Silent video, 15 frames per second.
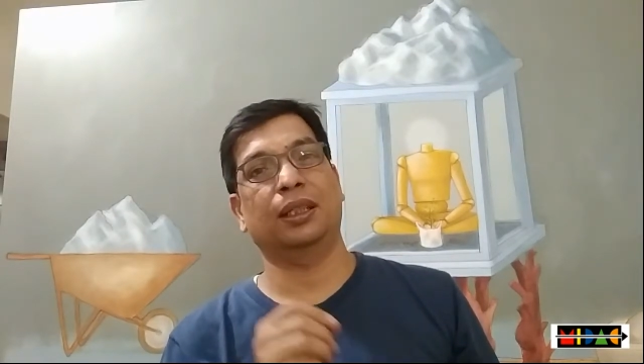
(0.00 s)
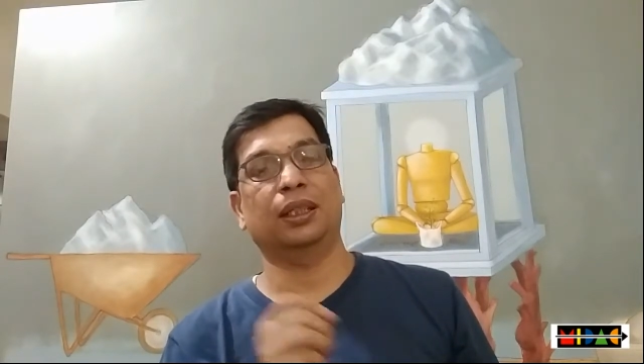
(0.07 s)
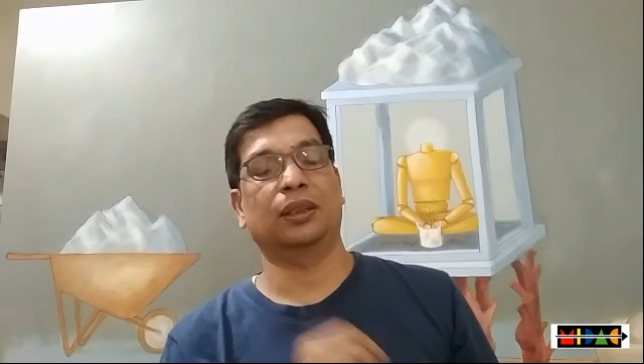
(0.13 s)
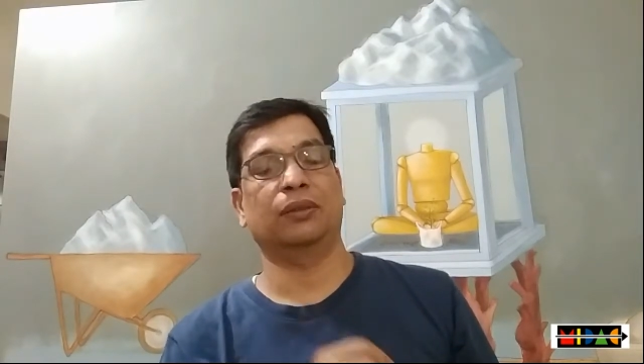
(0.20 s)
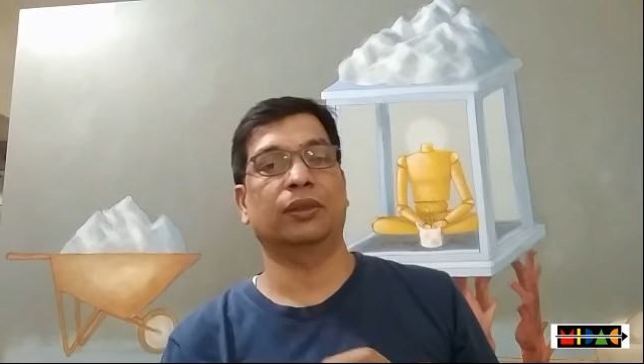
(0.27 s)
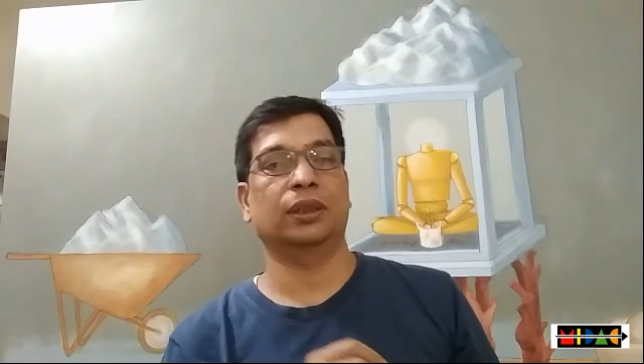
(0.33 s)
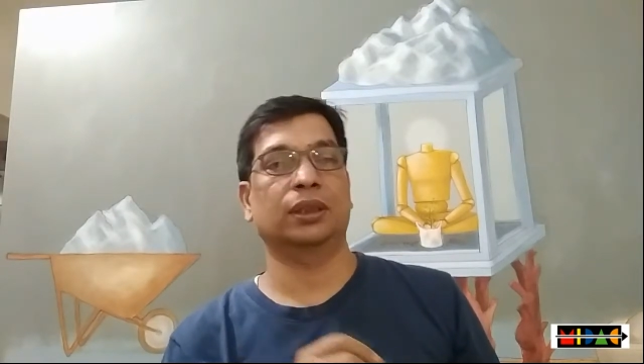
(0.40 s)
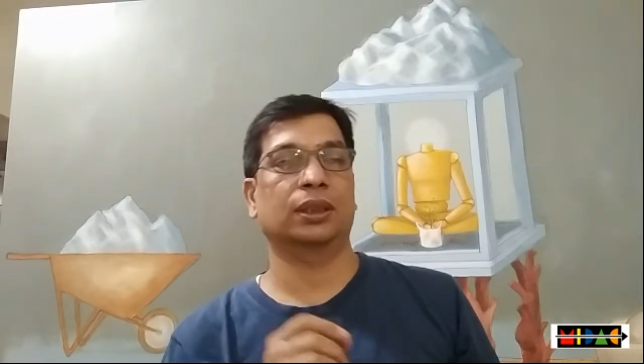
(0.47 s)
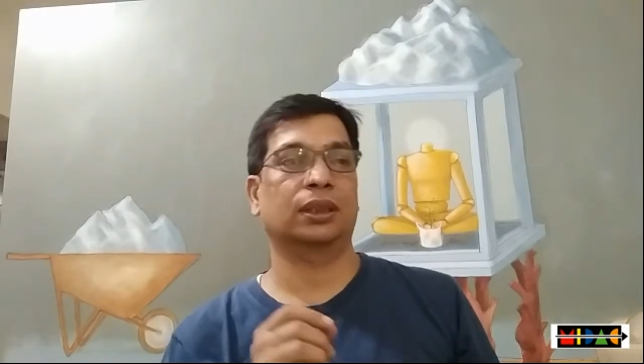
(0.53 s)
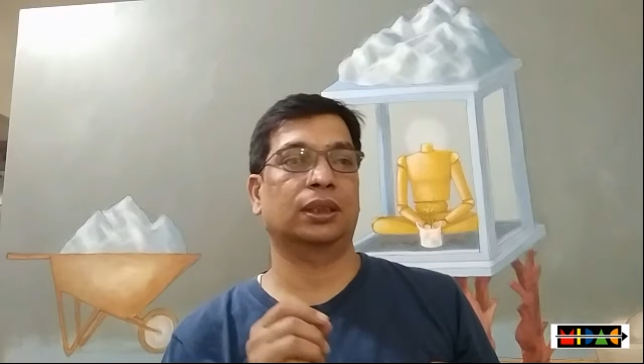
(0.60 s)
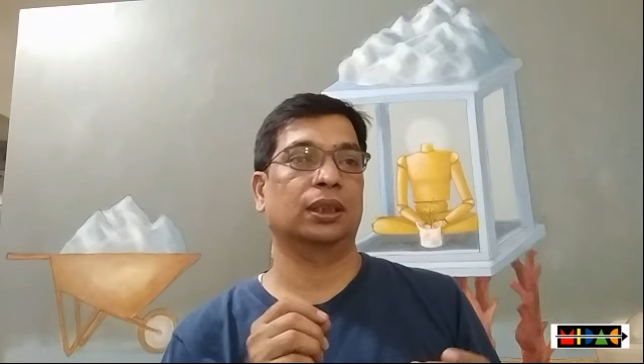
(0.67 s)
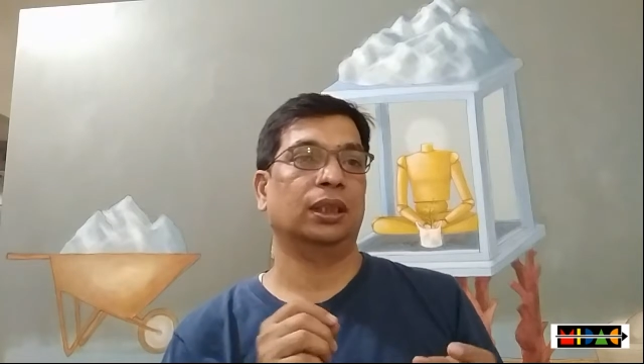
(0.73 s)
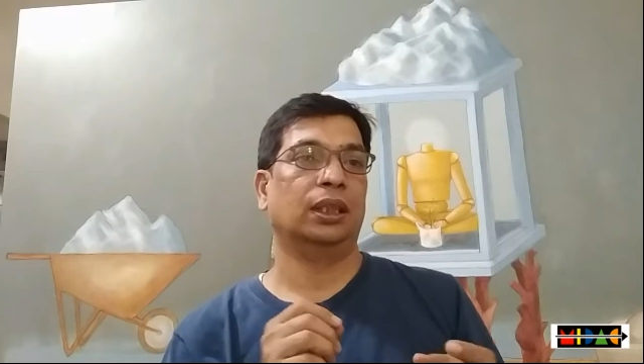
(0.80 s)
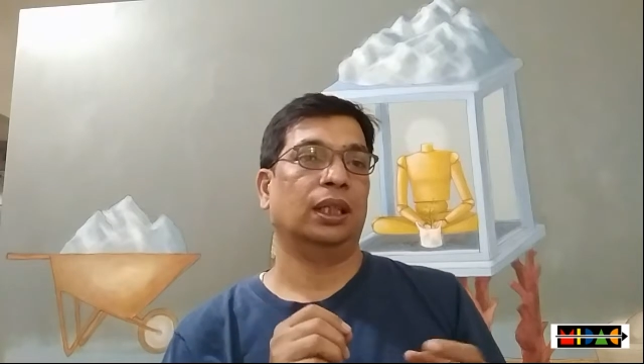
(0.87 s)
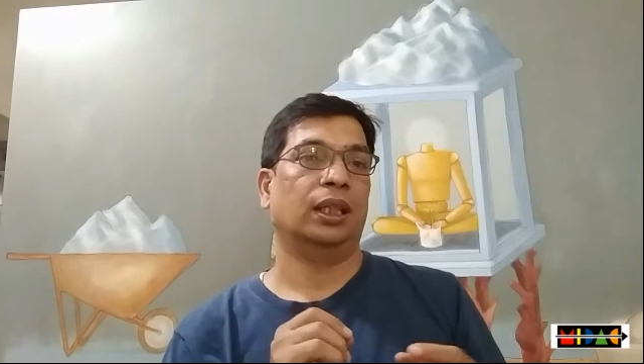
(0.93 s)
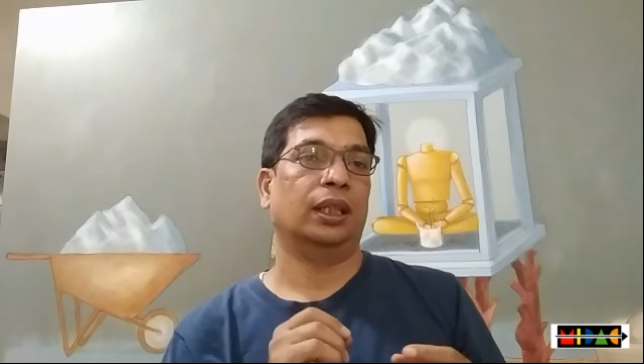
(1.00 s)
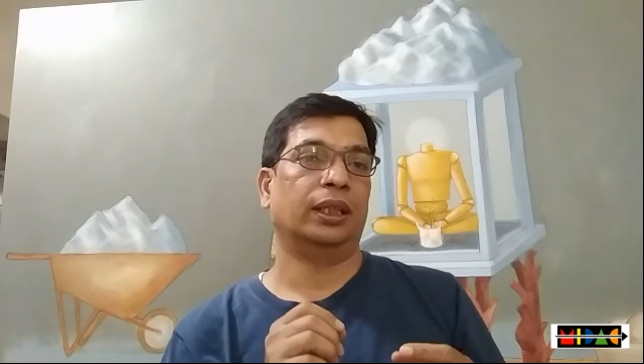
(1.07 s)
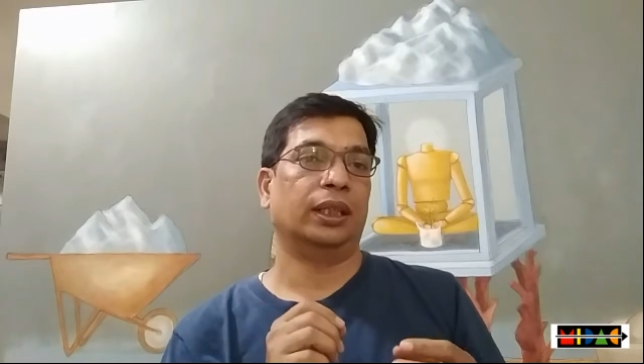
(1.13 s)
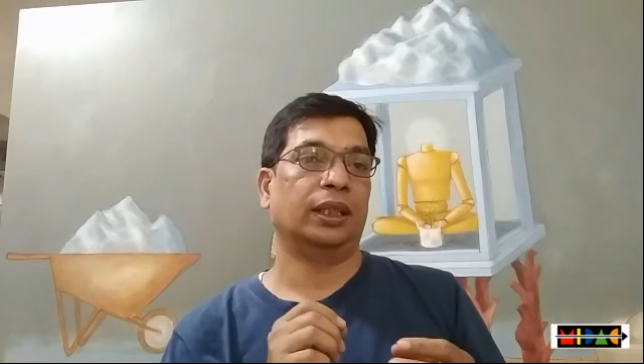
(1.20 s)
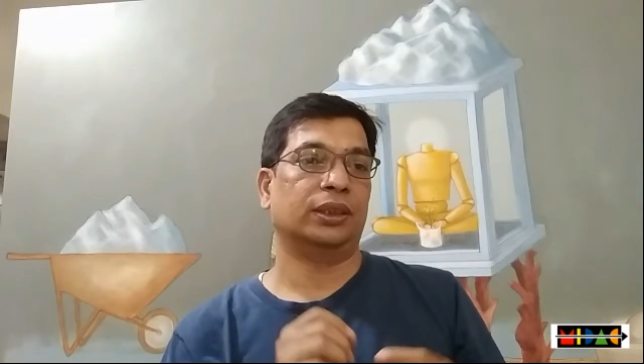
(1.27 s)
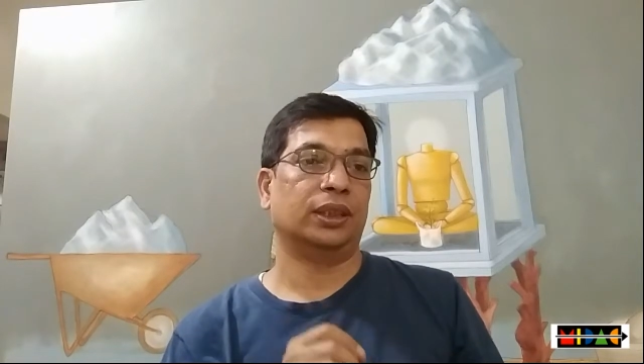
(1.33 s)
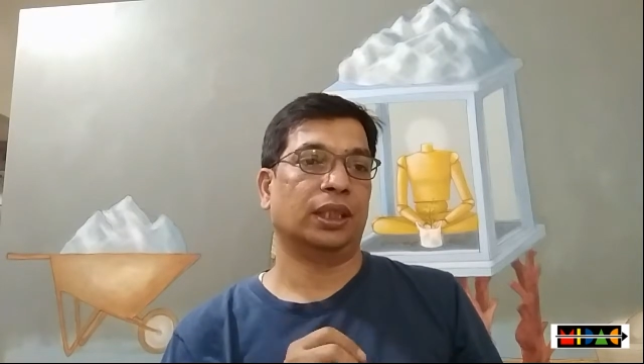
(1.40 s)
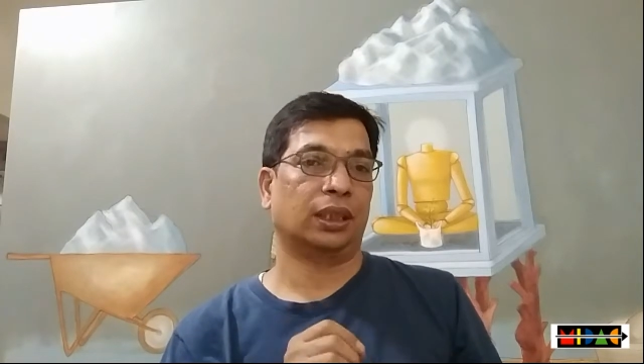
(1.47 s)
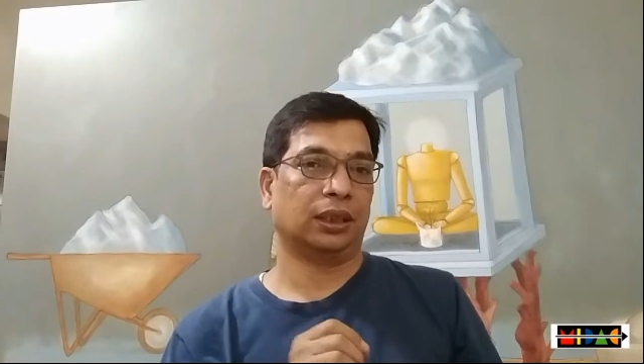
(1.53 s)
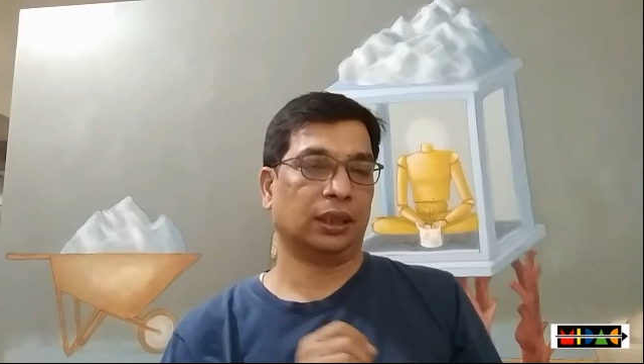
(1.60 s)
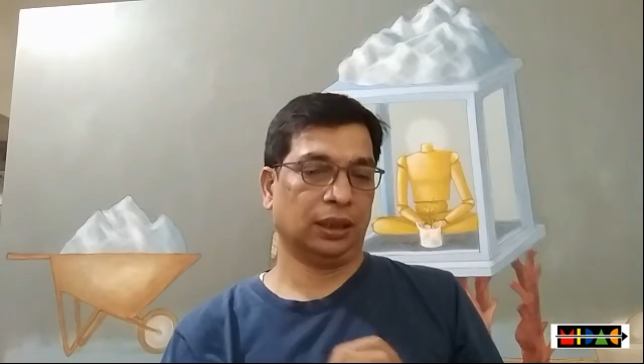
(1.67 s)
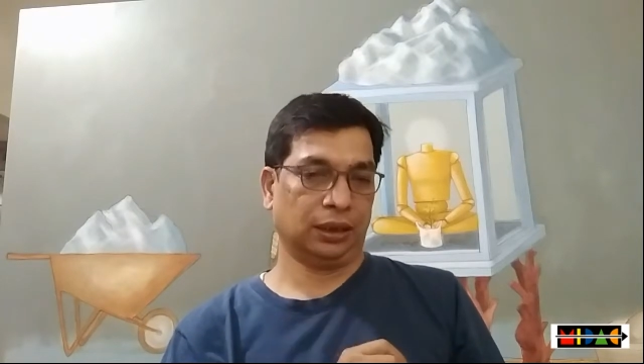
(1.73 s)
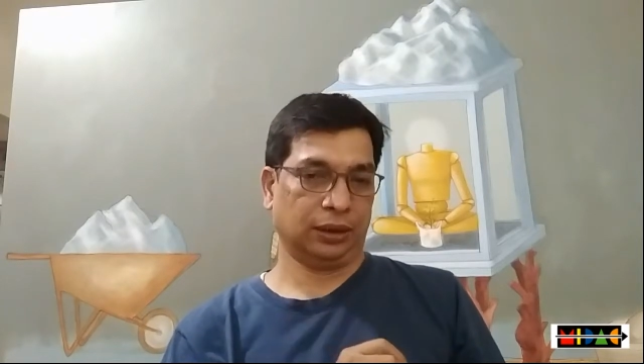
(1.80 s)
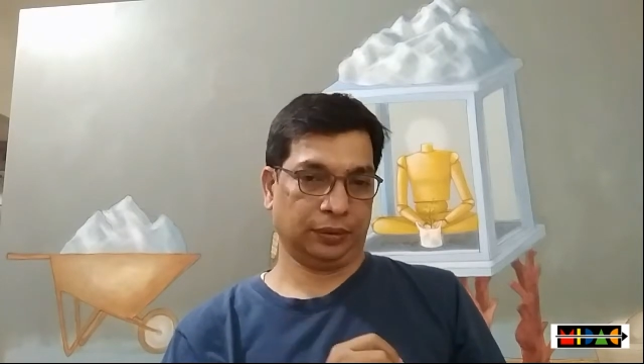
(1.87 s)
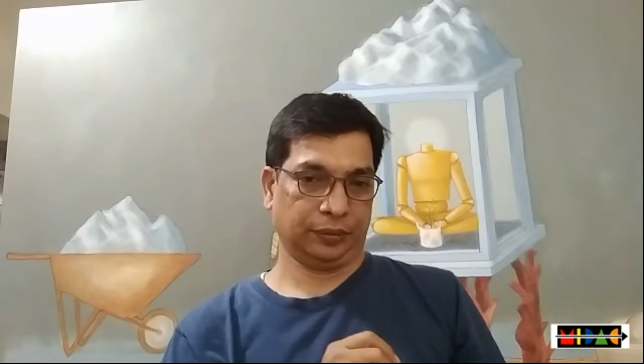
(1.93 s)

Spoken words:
and work in a journal,